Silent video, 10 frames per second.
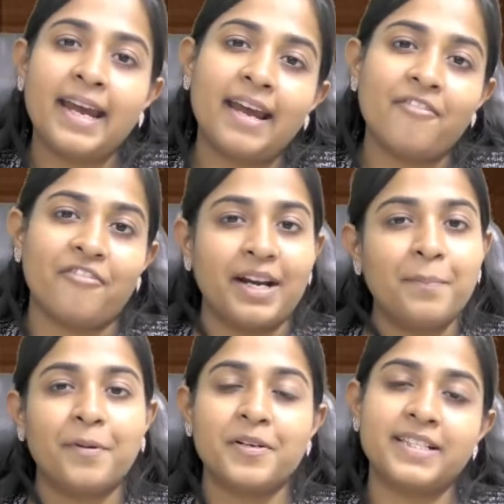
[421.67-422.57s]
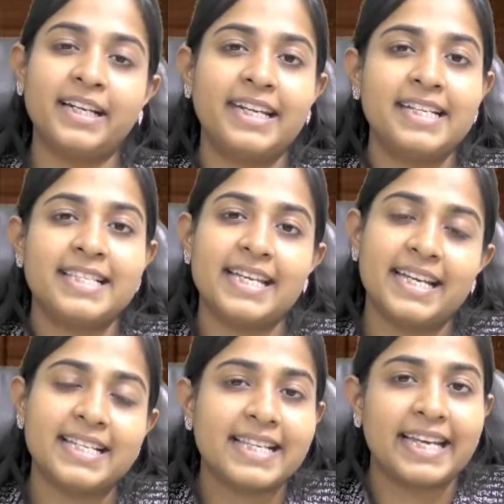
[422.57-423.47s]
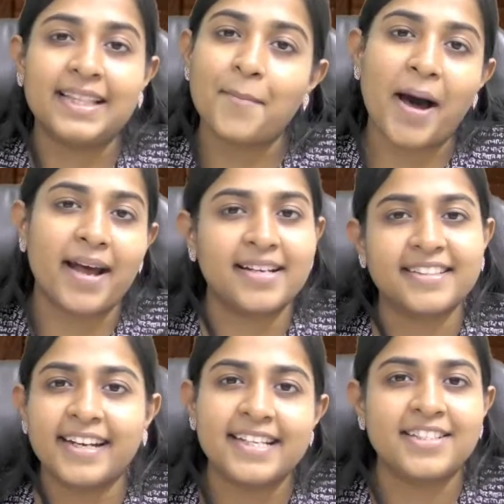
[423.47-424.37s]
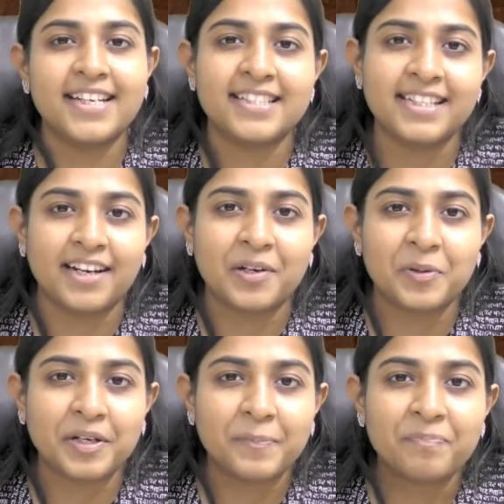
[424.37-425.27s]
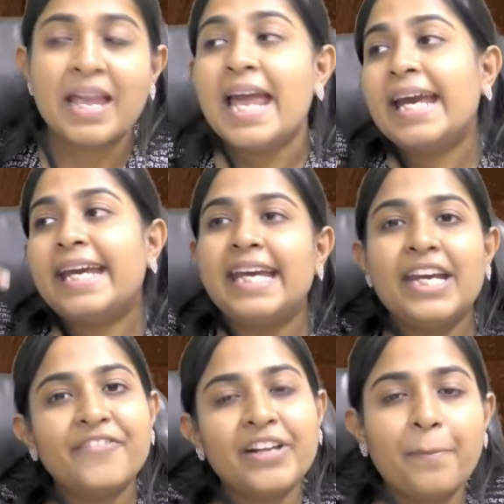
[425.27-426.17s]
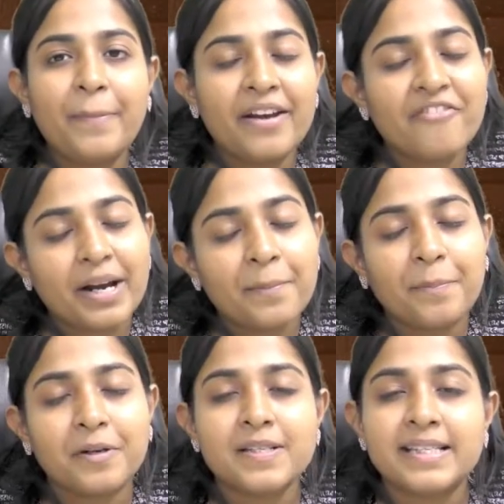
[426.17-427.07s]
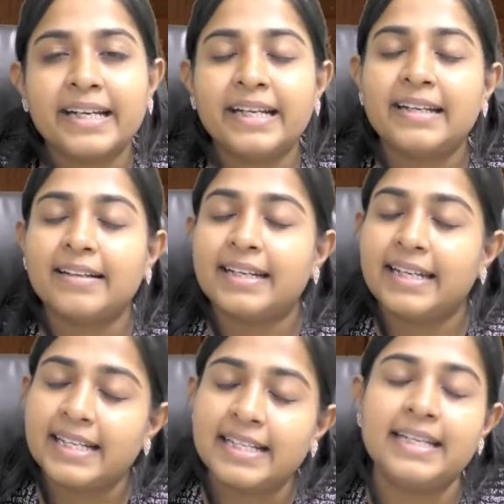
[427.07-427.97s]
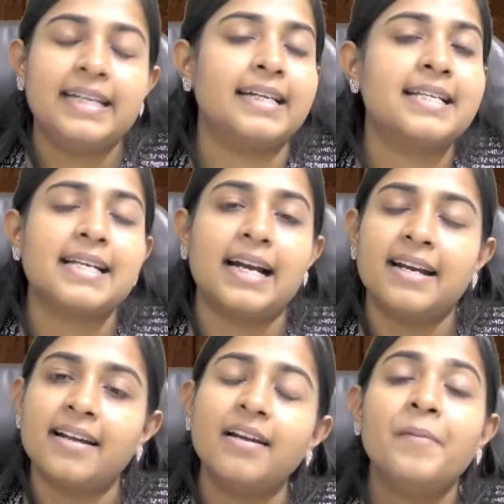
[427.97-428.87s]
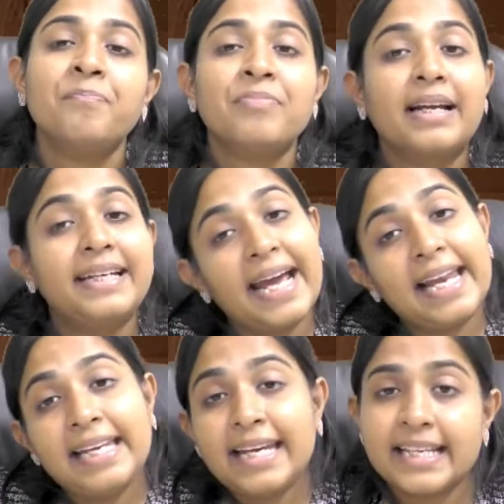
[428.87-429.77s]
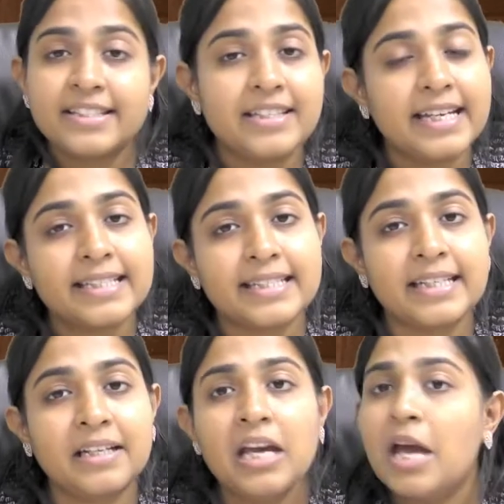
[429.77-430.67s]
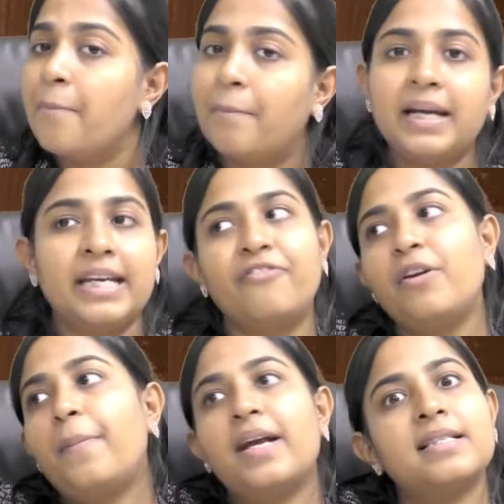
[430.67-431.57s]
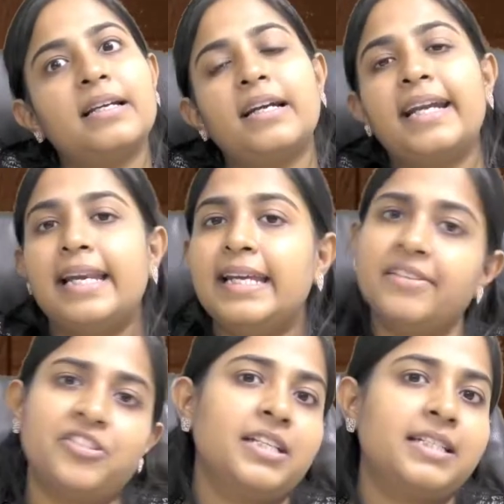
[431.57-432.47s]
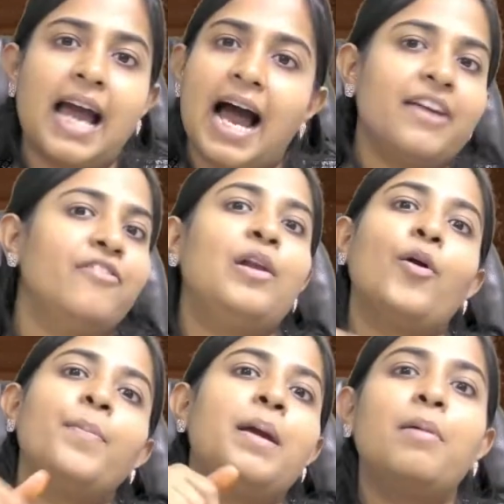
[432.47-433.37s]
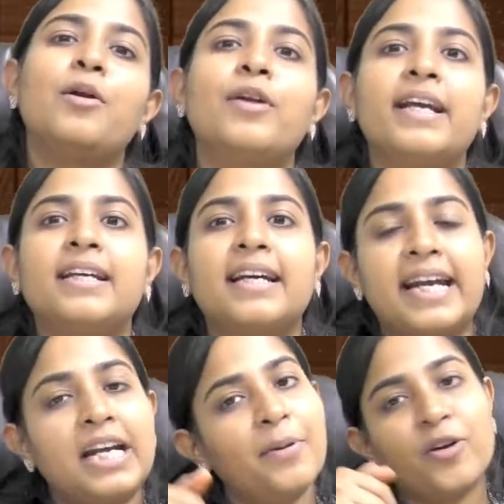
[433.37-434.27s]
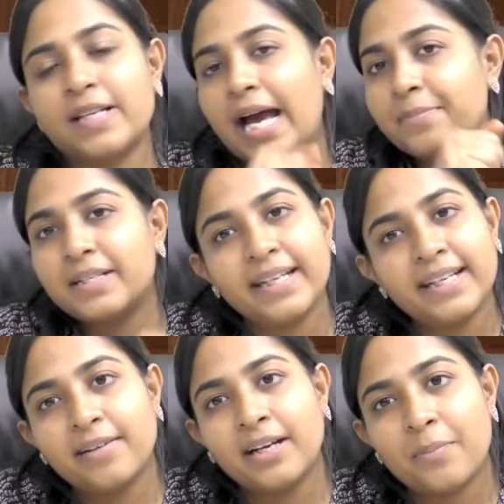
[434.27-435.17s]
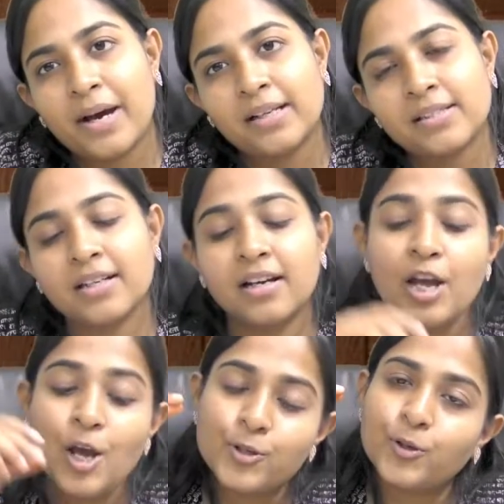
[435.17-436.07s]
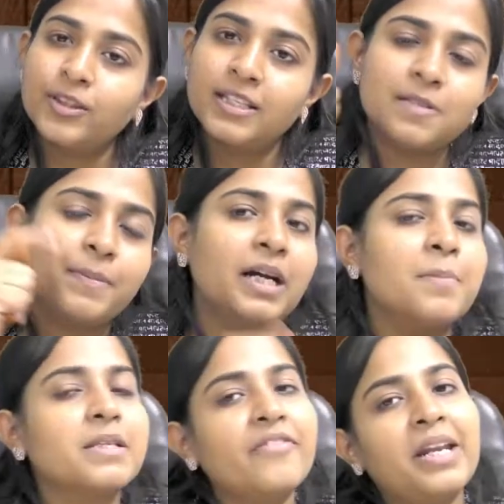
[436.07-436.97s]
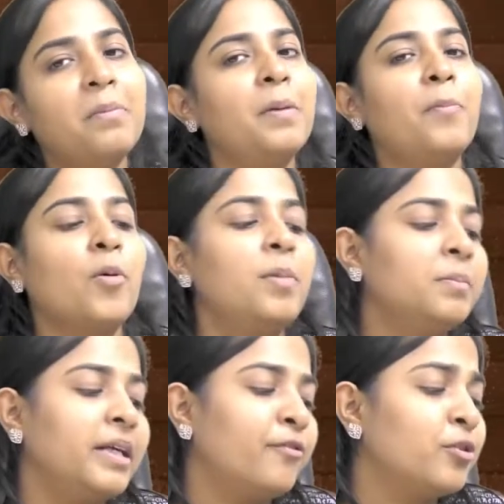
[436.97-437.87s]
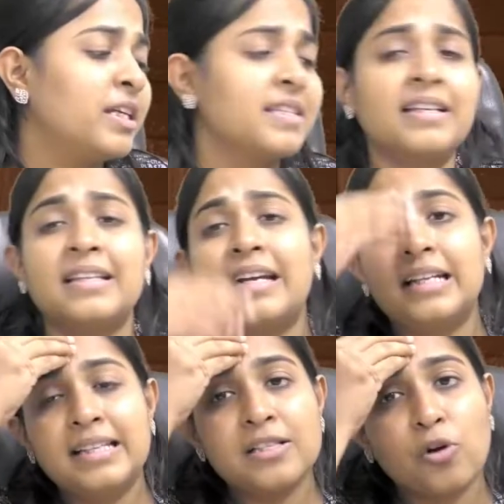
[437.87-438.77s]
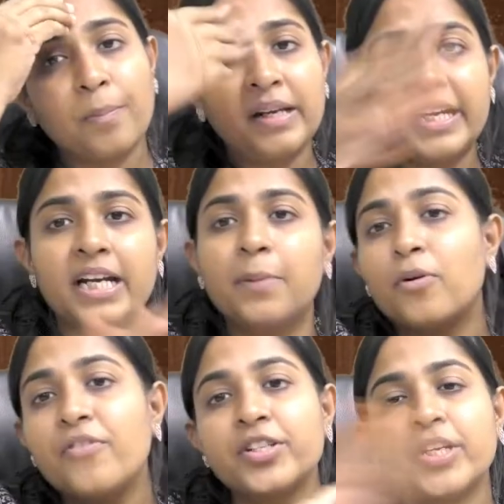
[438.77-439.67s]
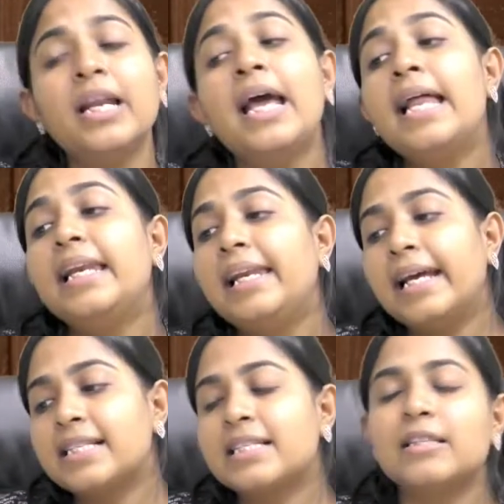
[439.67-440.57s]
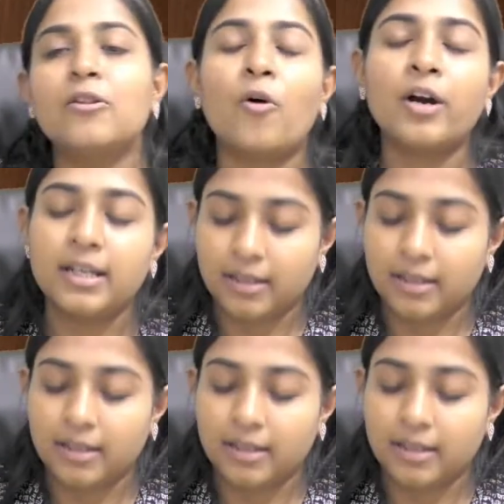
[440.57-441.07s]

1% TCS in the Maharashtra SGST account. He will pay 1% TDS under Delhi SGST. But if he pays under Delhi SGST, I will not be able to take the credit because I am sitting here in Maharashtra. So this becomes a very big problem. Therefore, they say that in this complicated provision, let's not